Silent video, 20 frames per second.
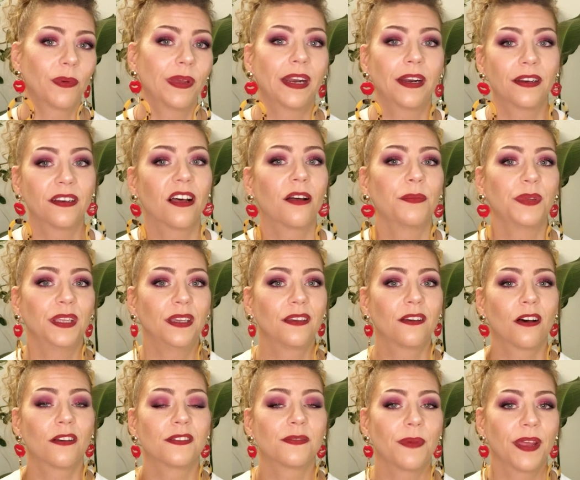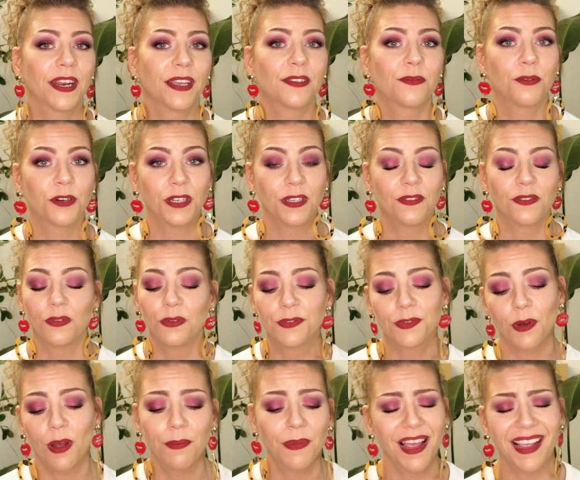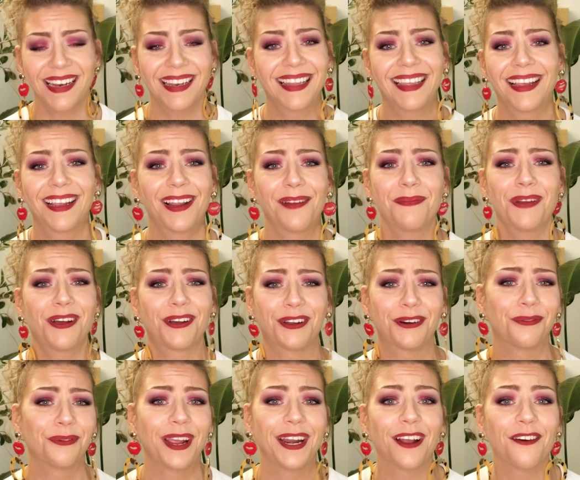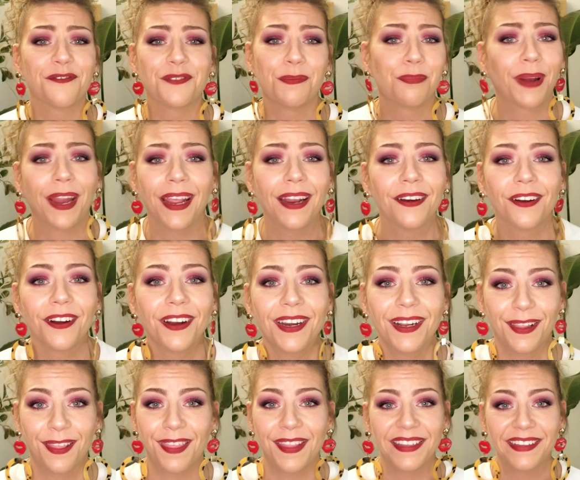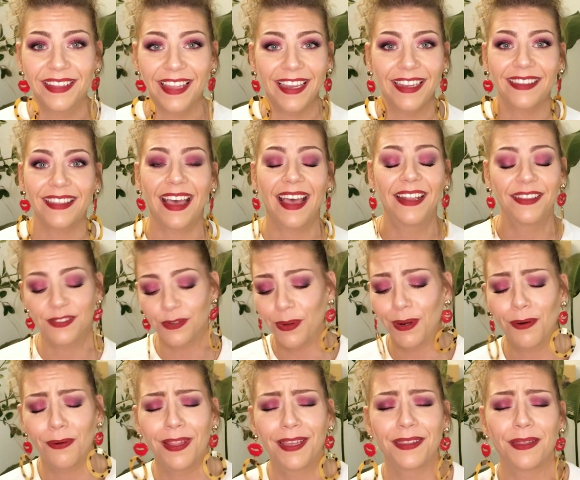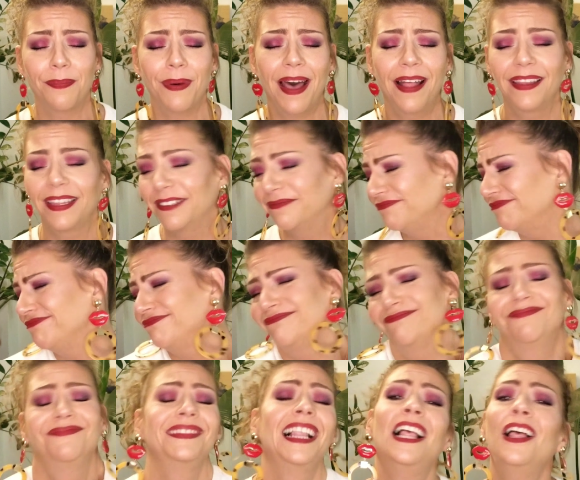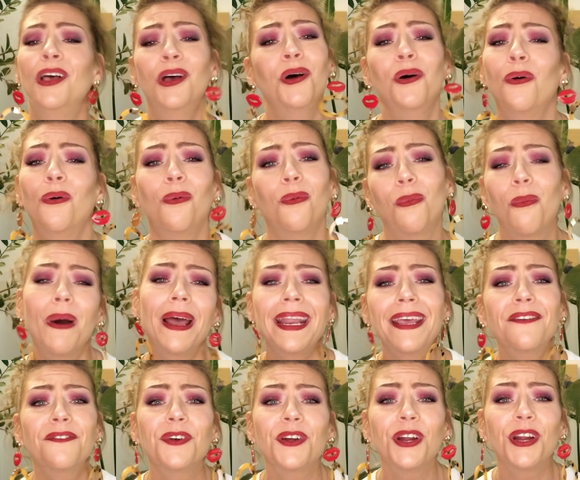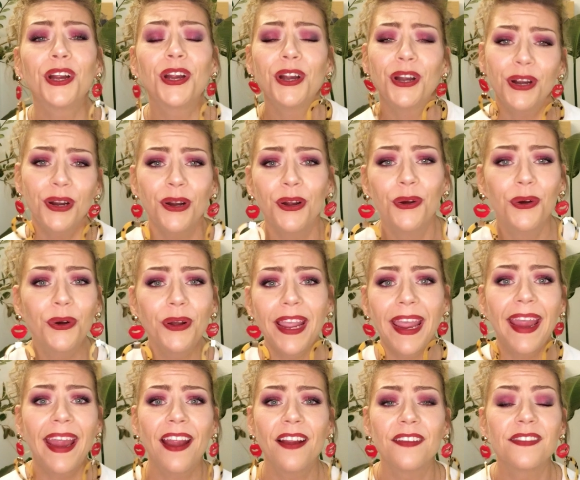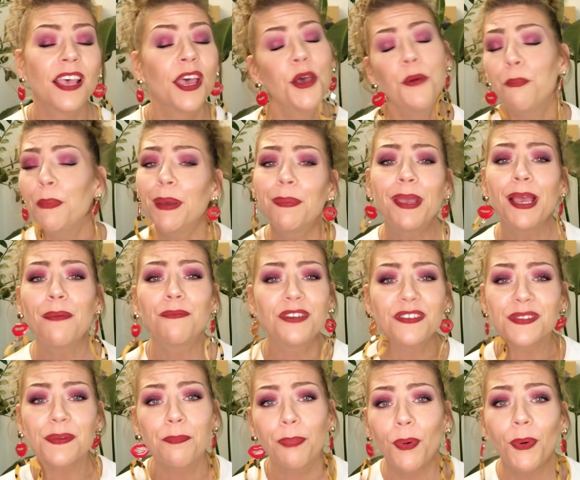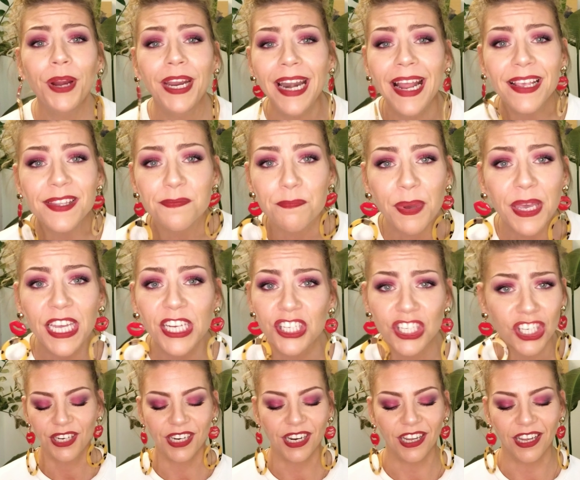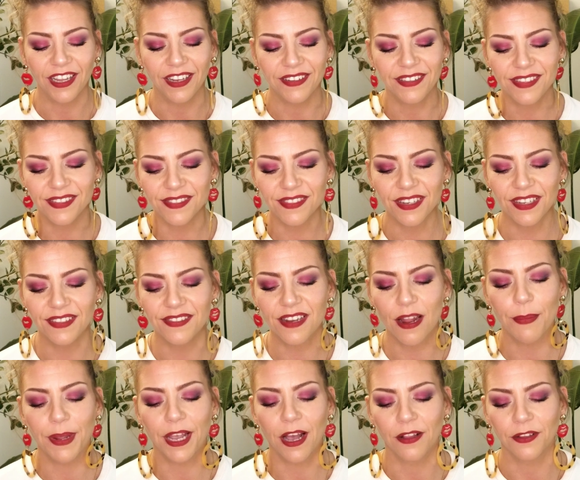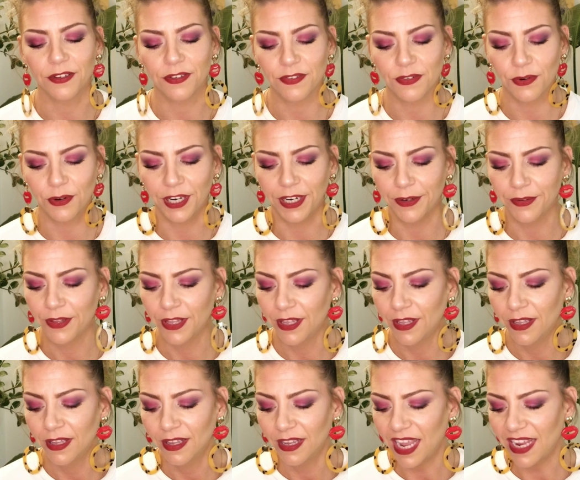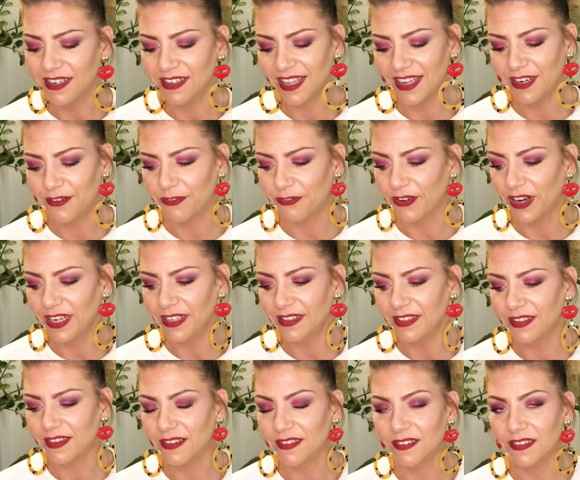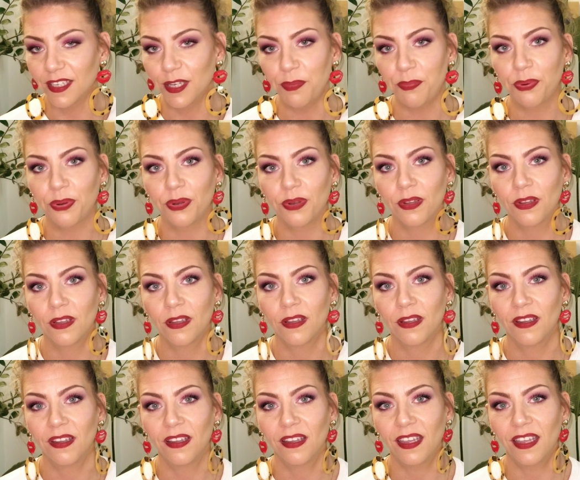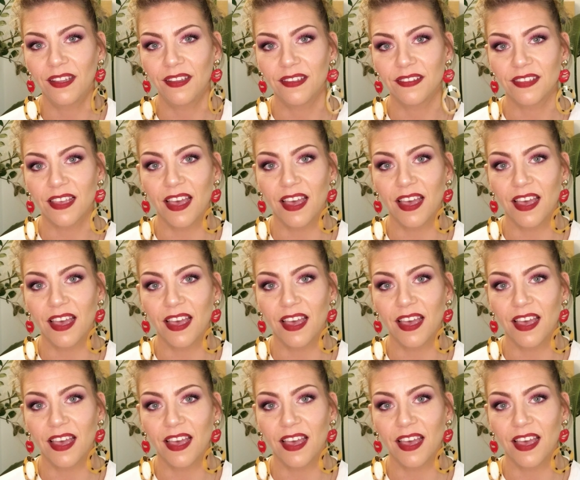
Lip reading: coming out of Dominique Cosmetics pretty soon. So I'm not gonna write off the brand or anything like that. So I don't like the palette. Whatever. Who cares? Maybe I'm just a boring ass bitch. It's not my color story. And like, frankly, this lip and this